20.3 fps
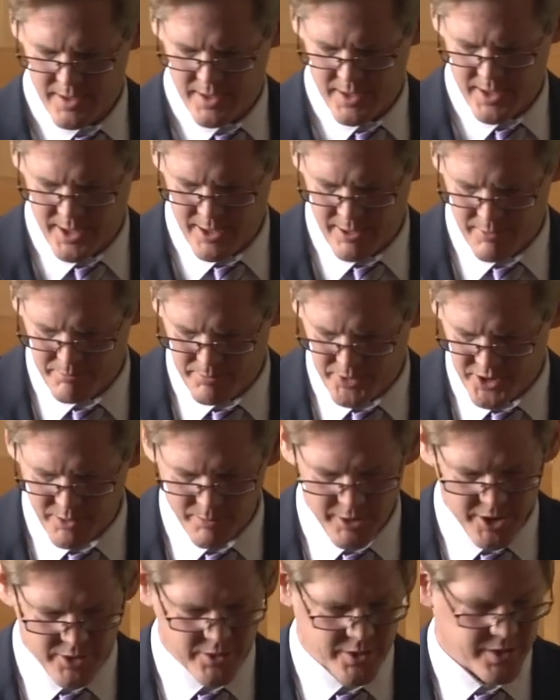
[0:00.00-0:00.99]
um,
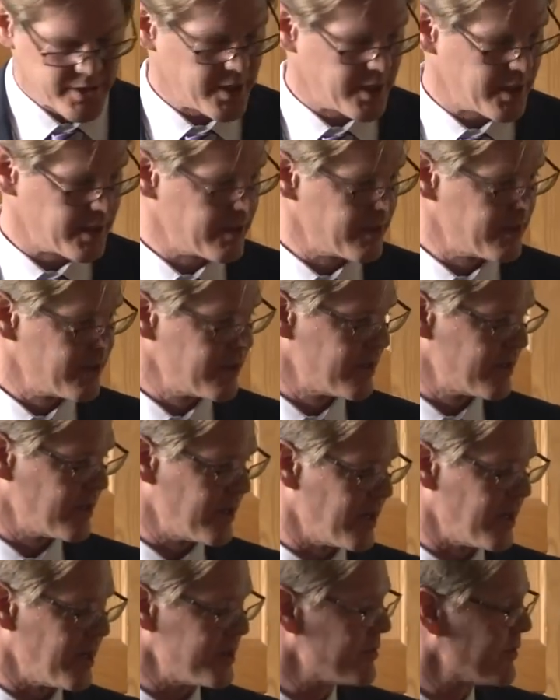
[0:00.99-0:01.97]
some interesting
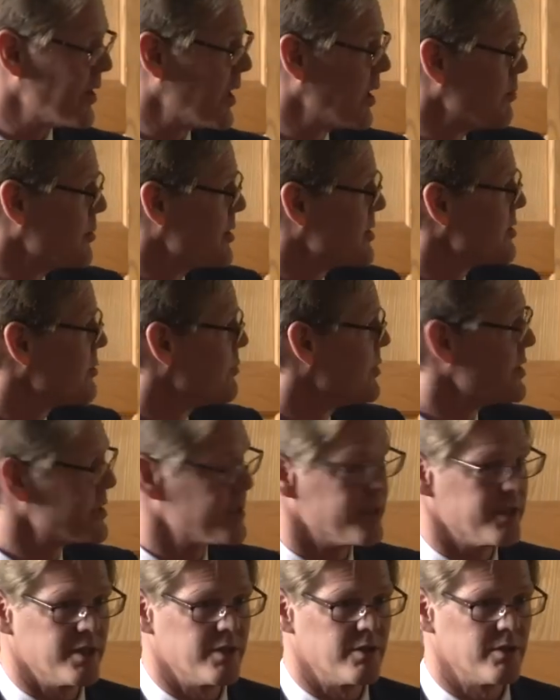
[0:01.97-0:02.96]
uh, developments in
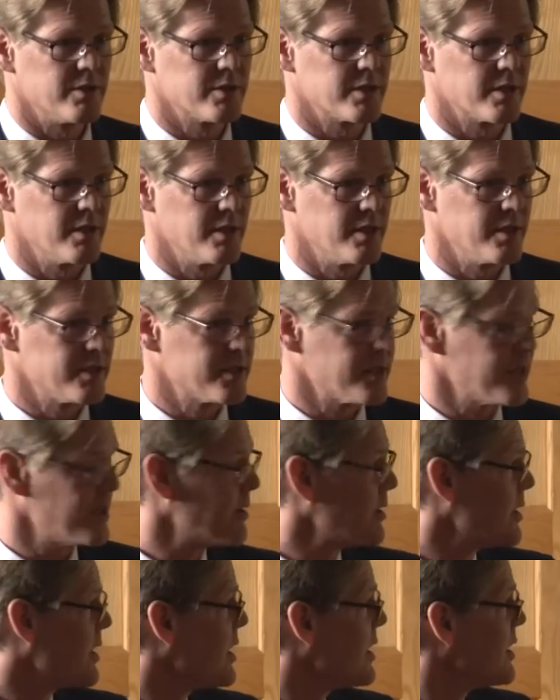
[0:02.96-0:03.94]
recent years in this
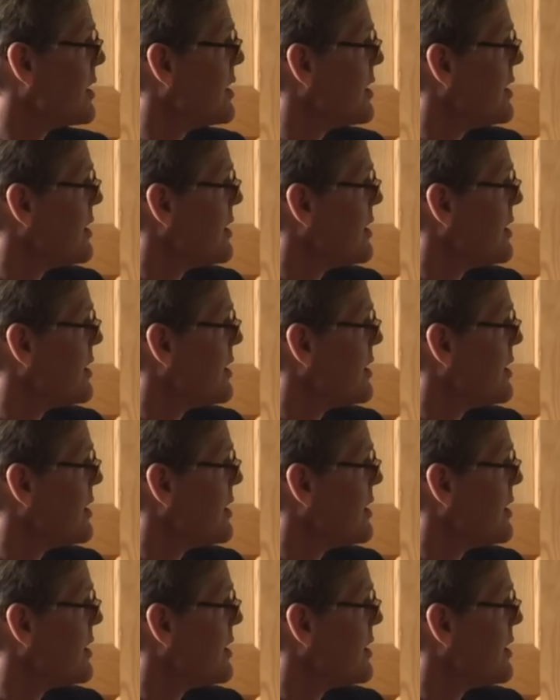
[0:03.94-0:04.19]
area